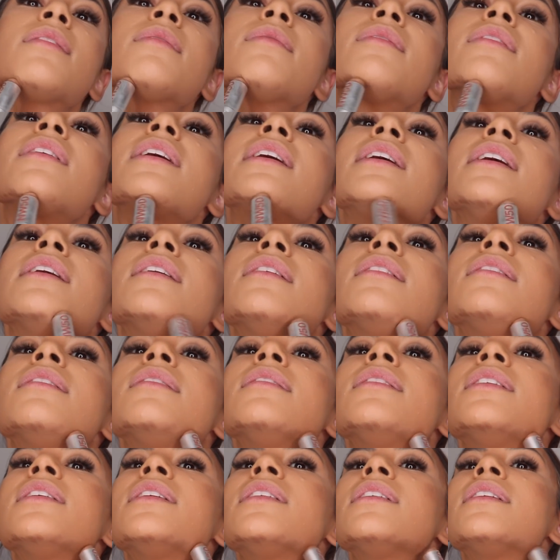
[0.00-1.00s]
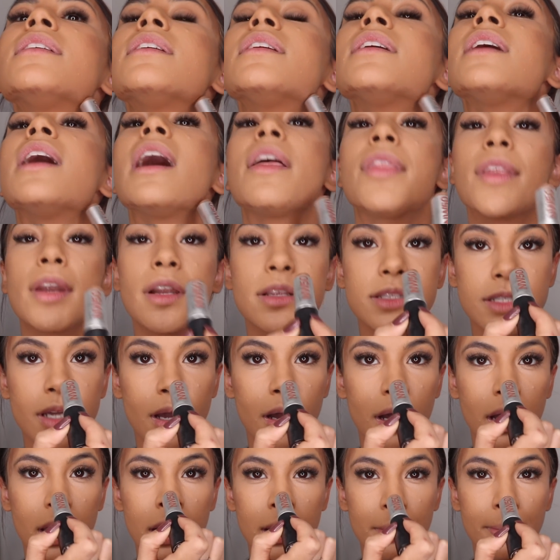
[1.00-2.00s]
well. And then a
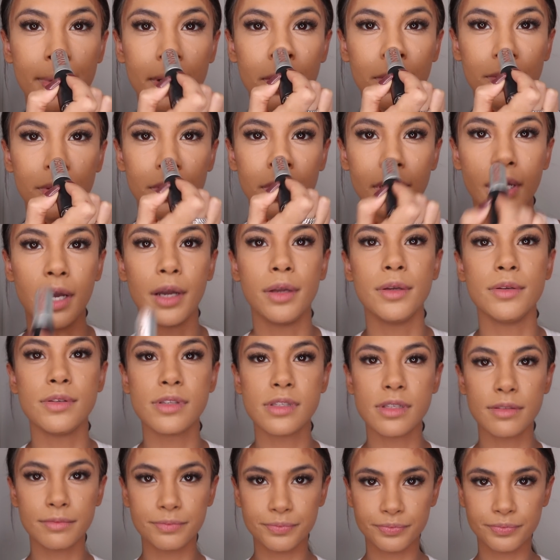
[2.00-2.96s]
tiny bit on your nose,